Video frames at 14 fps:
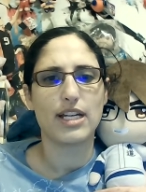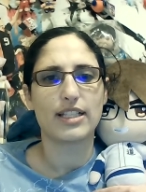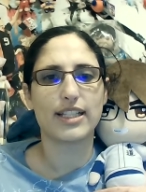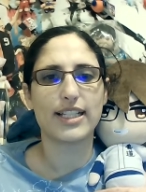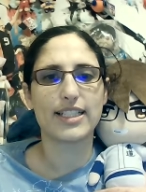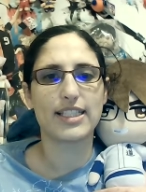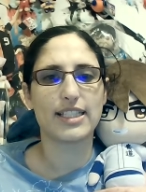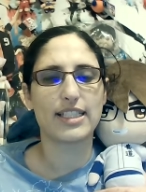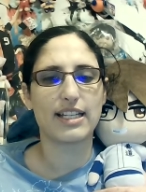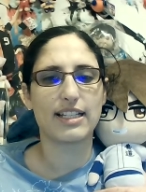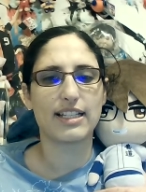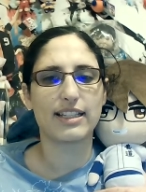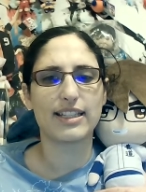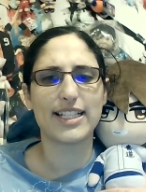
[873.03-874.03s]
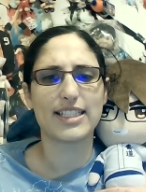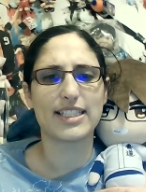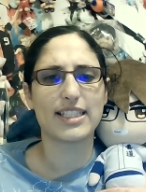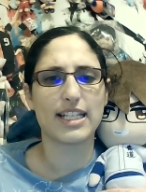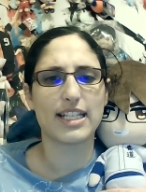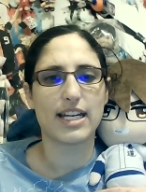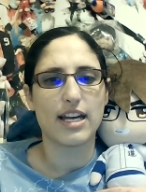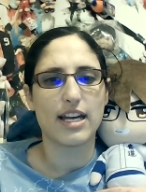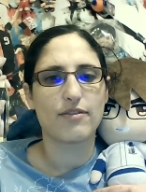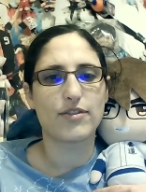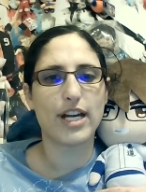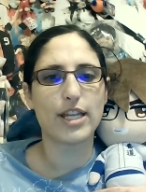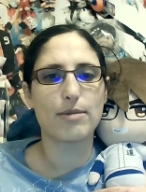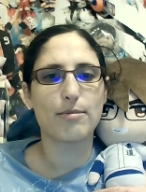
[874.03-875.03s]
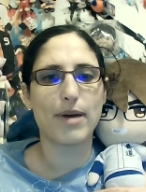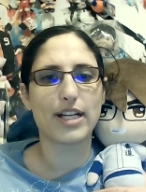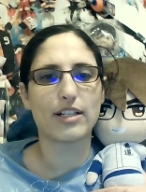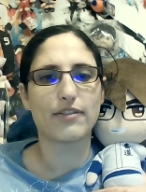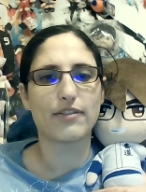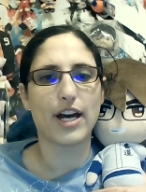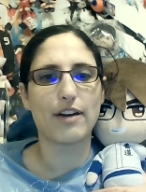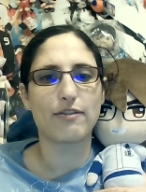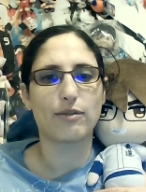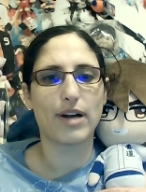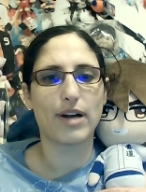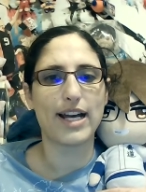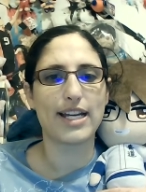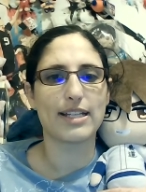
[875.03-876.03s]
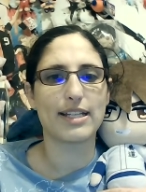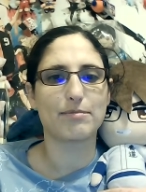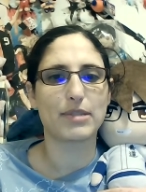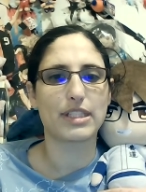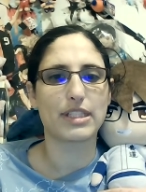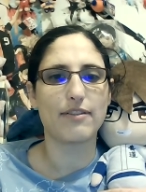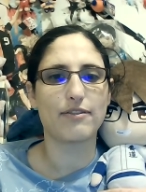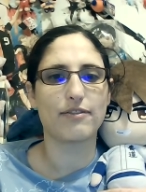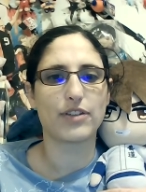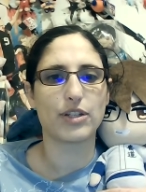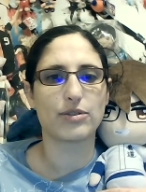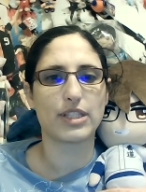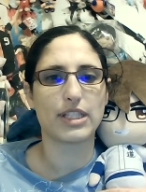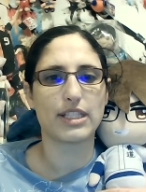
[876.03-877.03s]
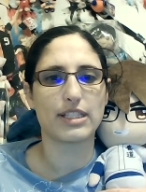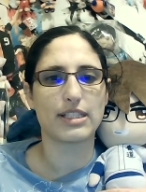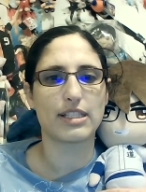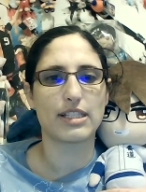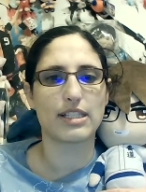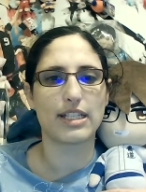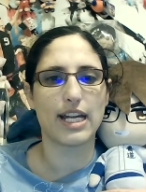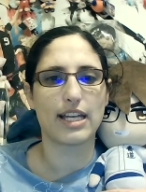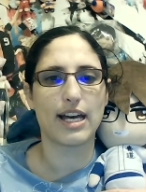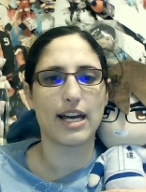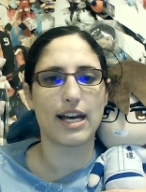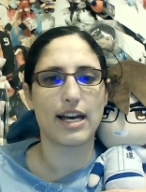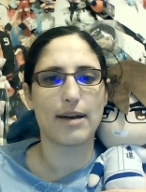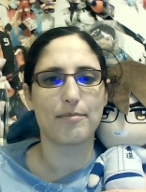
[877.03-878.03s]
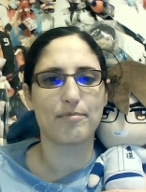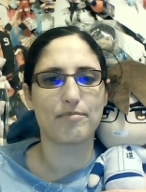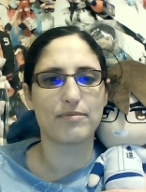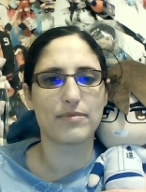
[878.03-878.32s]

Let's sit. Let's see. For now, the matter of how Furuya himself views his today, um,